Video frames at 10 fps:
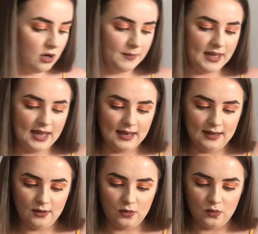got me a
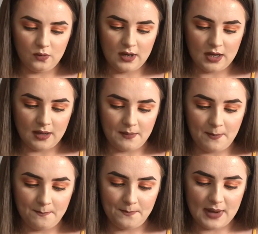little
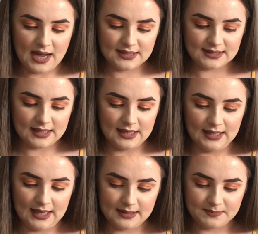um, matte
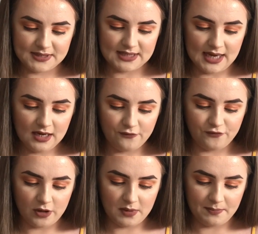lipstick
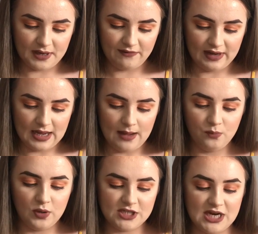from Barry
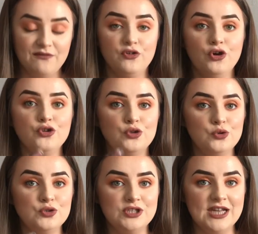M, which I've not
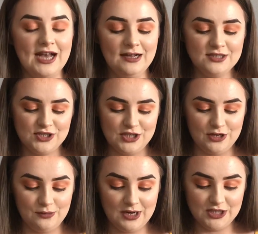used yet,
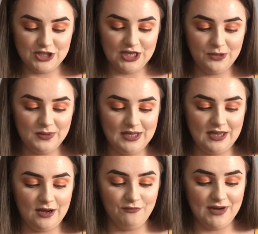so
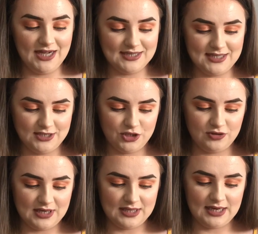genuinely really excited to
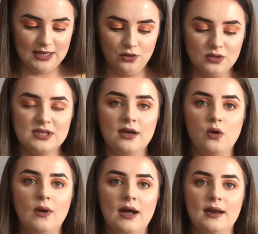try that. It looks like
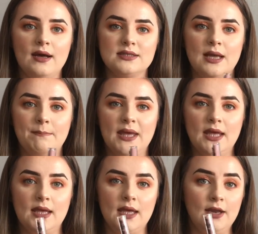quite a nice like
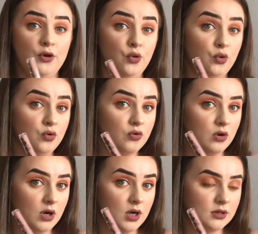pinky nude
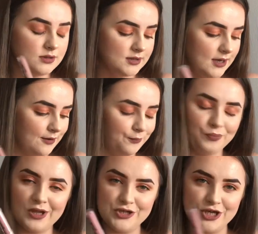colour, so
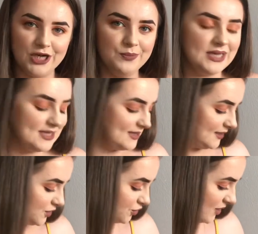genuinely
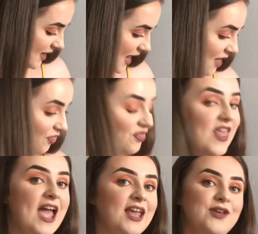excited to try that.
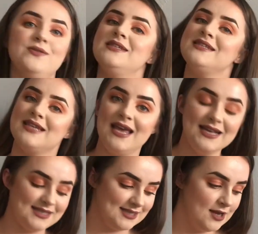Thank you
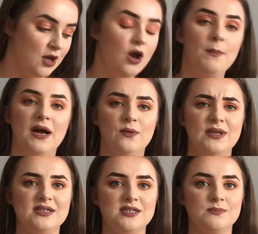sis. By the
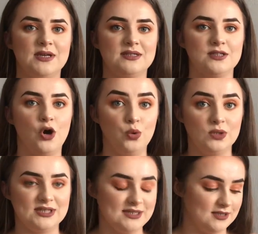way, this is my
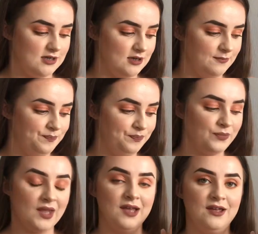older sister
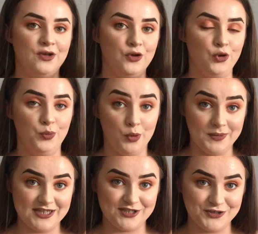who brought
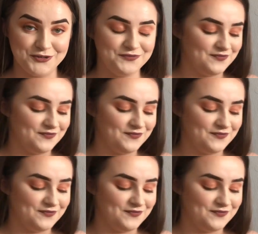me this stuff.